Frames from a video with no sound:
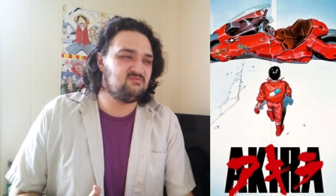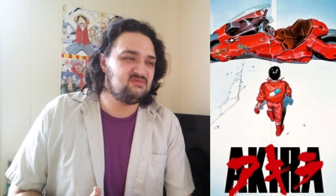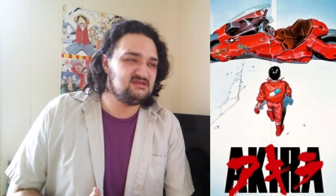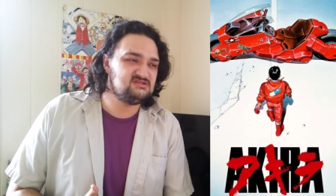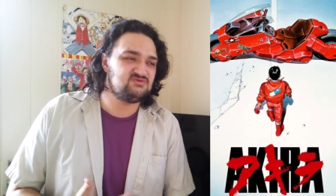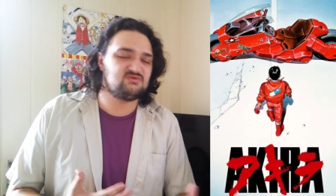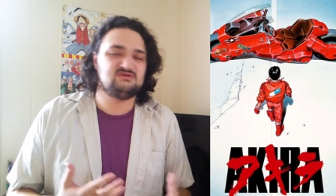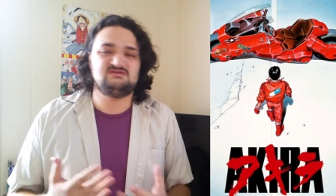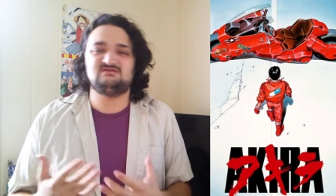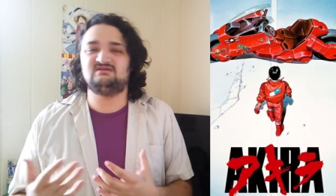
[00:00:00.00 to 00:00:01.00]
these
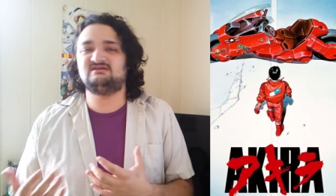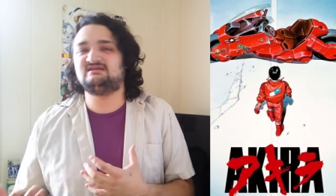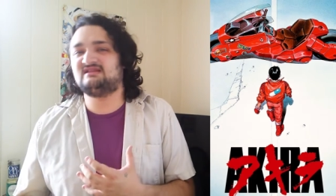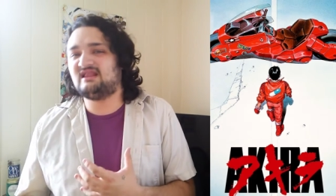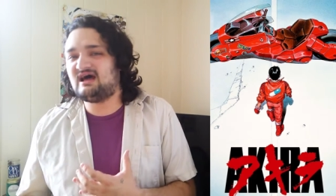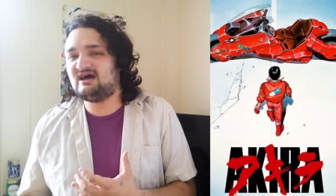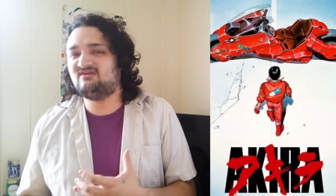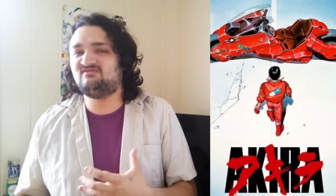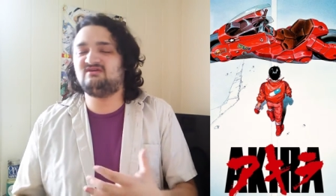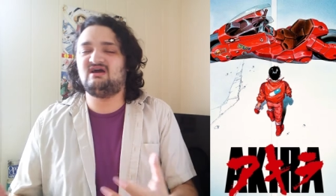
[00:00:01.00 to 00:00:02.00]
stories in
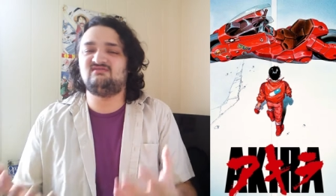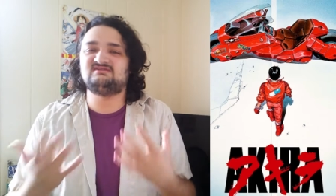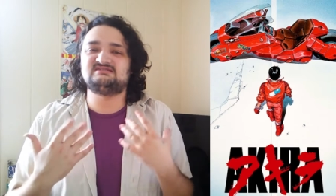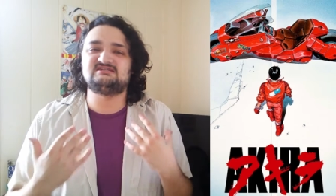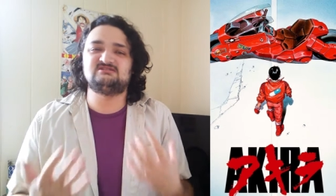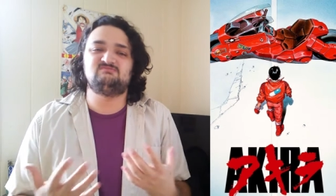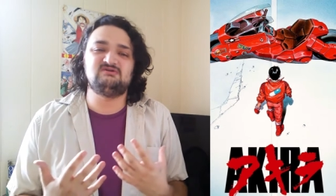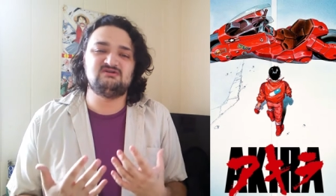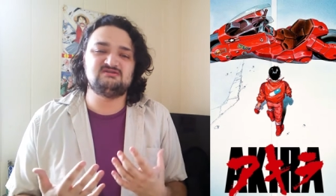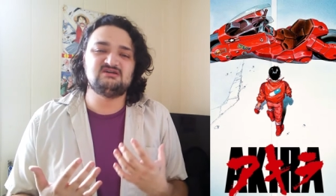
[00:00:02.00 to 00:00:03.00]
life and you have this
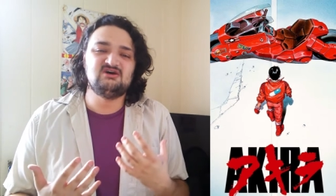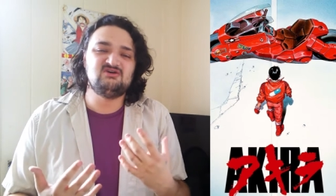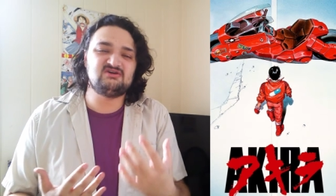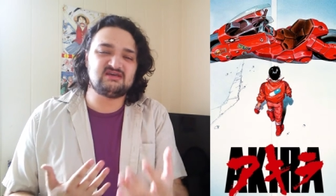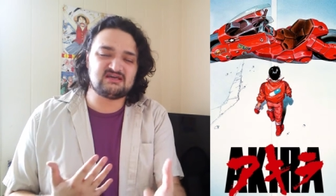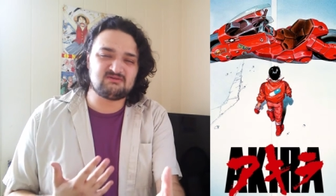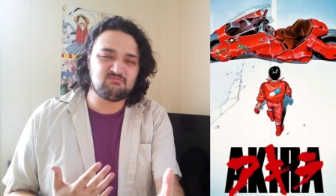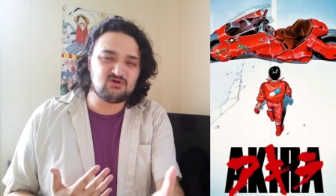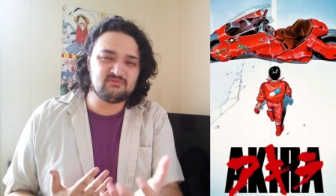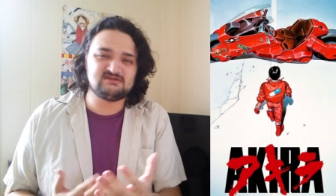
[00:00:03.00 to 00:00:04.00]
experience, you can
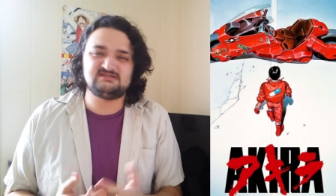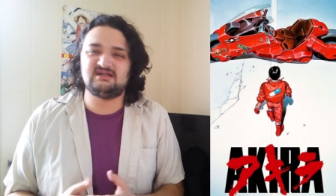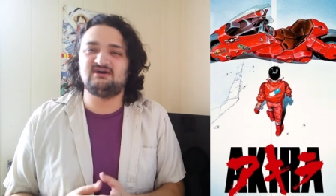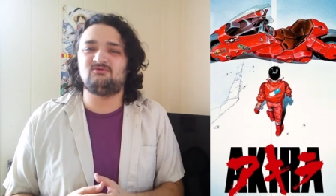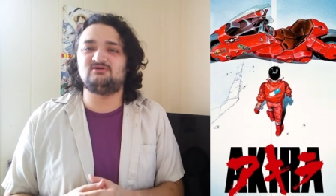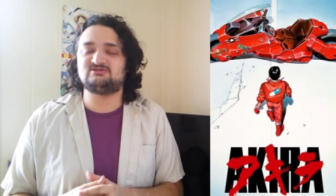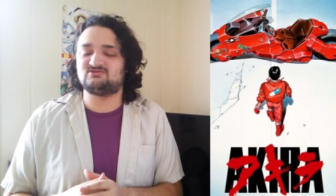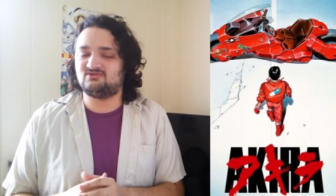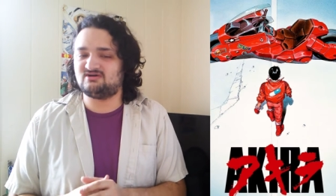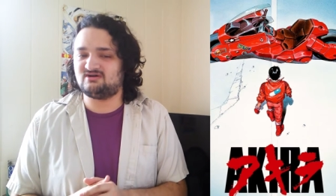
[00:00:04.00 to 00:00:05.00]
pretty much tell what's
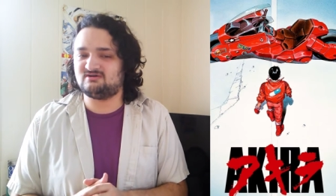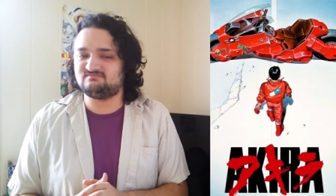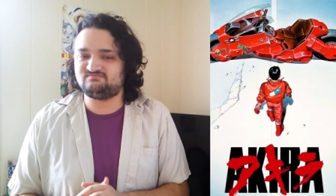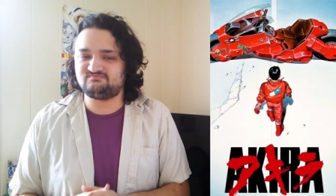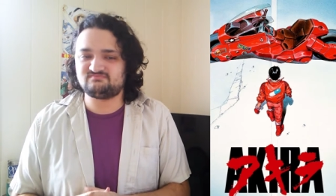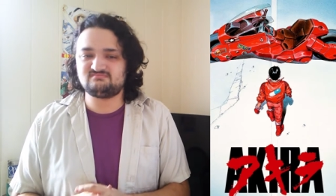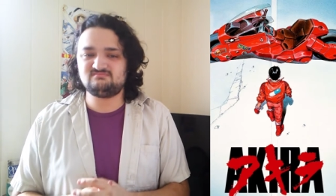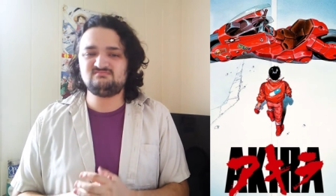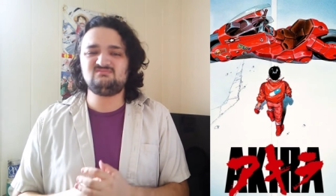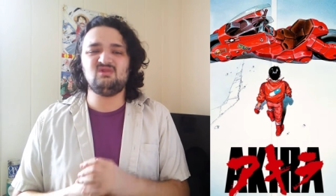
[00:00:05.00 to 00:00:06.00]
going on.
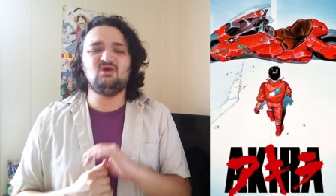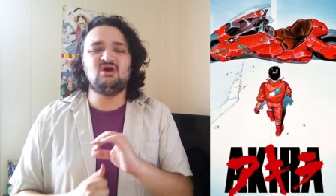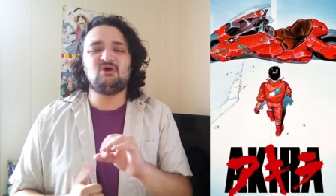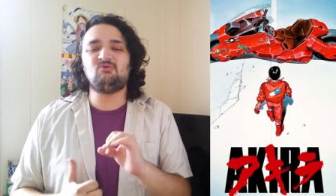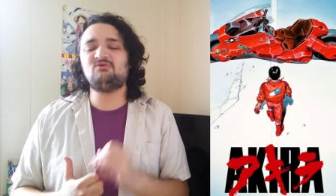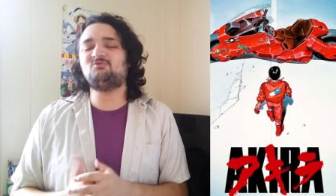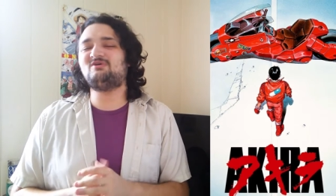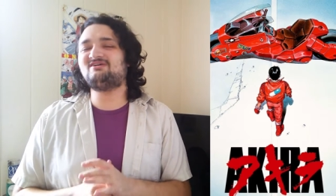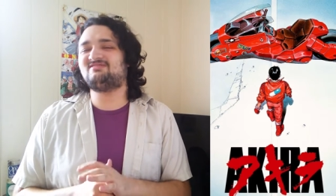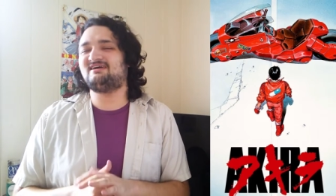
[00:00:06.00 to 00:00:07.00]
One
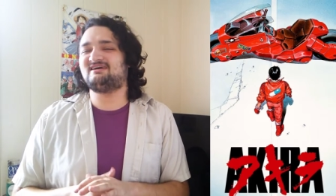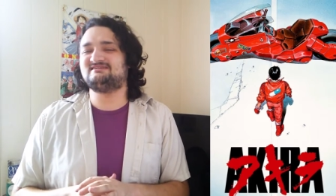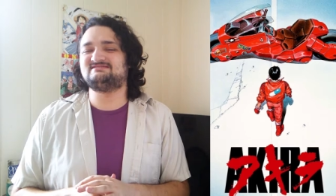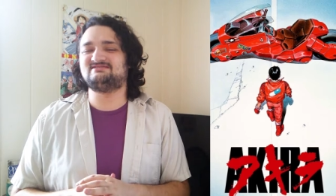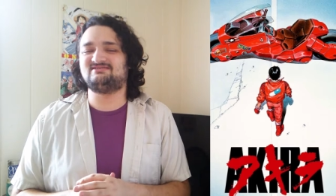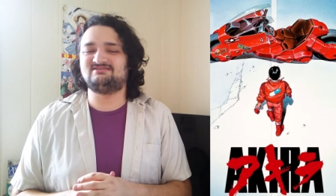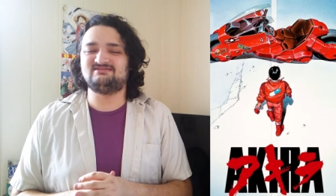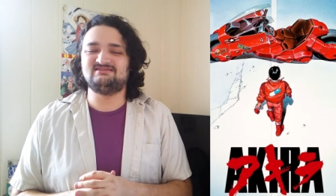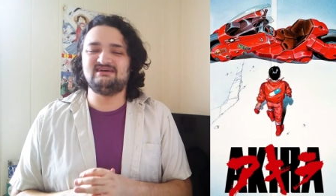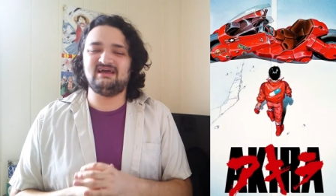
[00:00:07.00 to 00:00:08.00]
weird thing I saw,
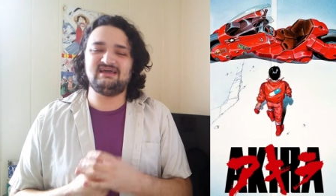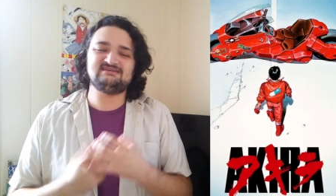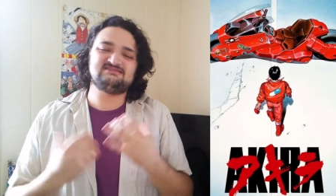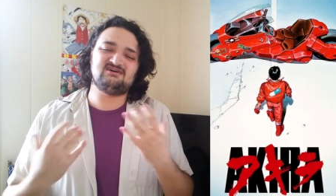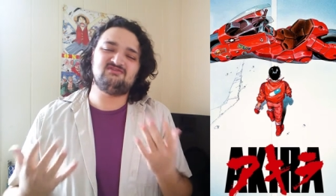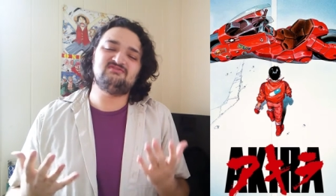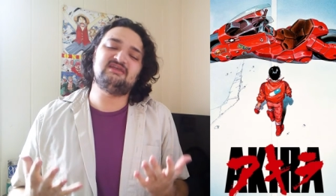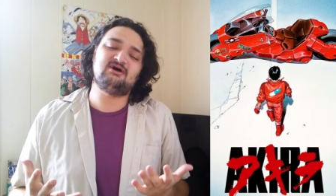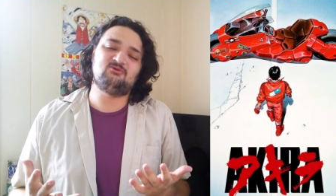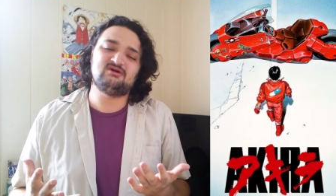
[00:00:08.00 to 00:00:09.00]
and it's not even
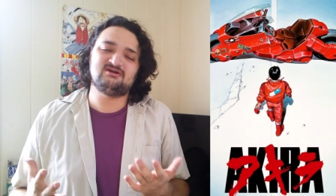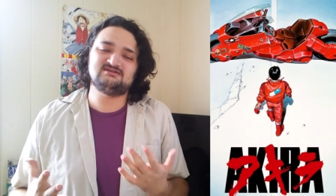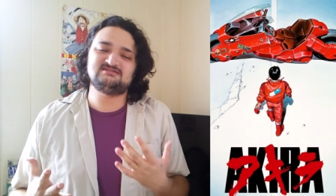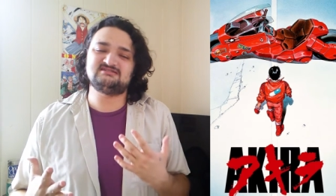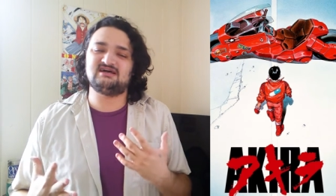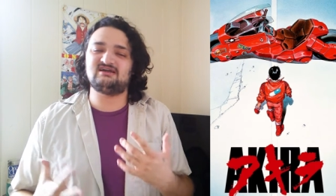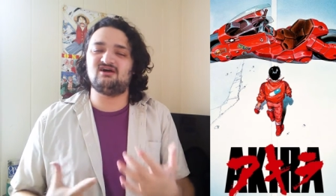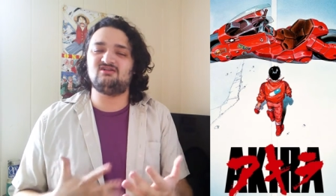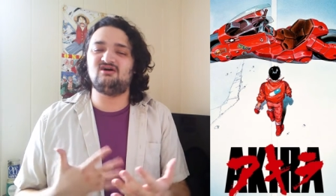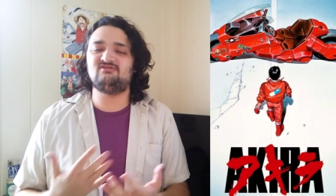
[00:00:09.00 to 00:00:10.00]
that weird, it's just like
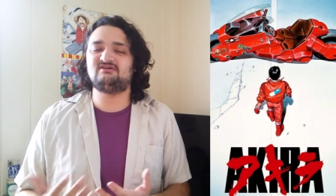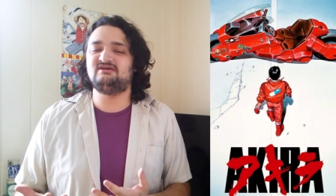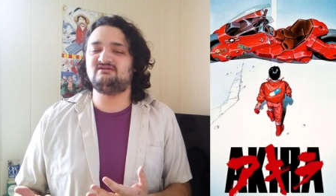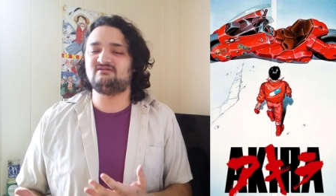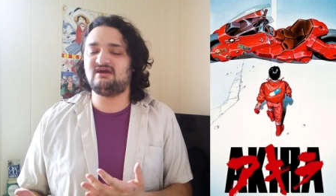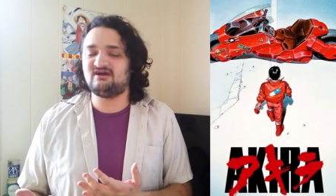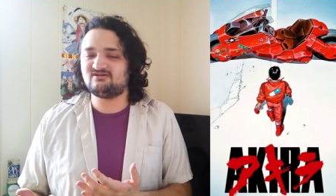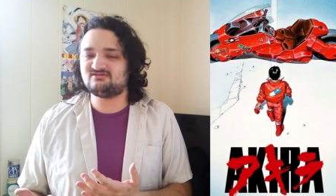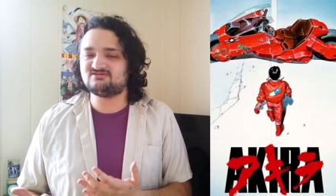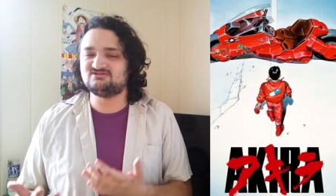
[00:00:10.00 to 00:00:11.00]
a lot of the
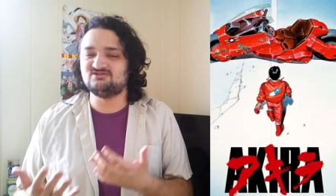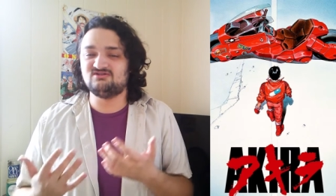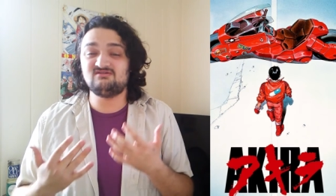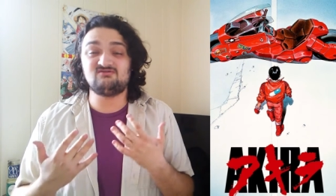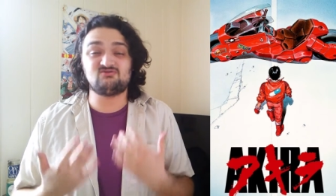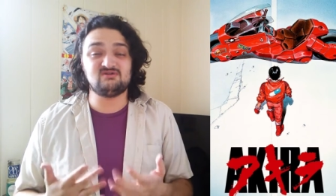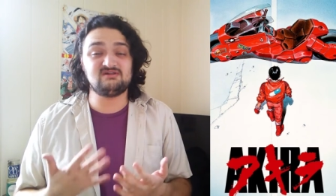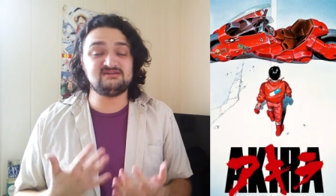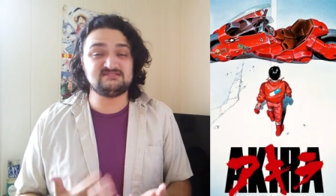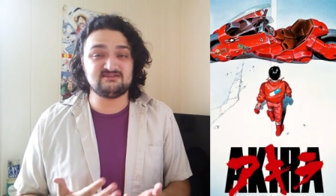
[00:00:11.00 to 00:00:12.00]
characters look
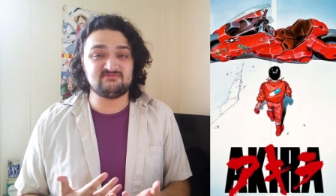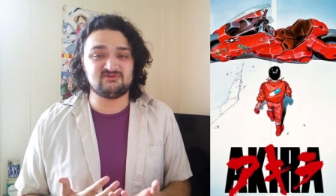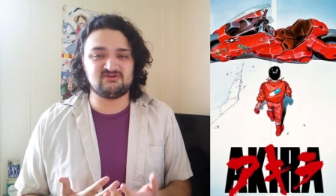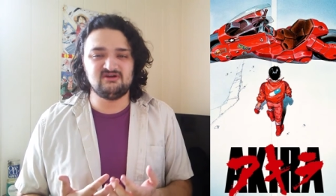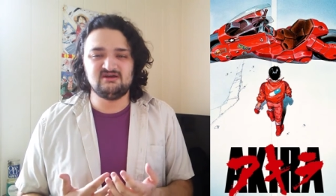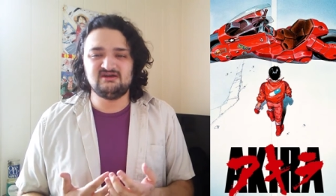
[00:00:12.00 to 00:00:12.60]
really similar.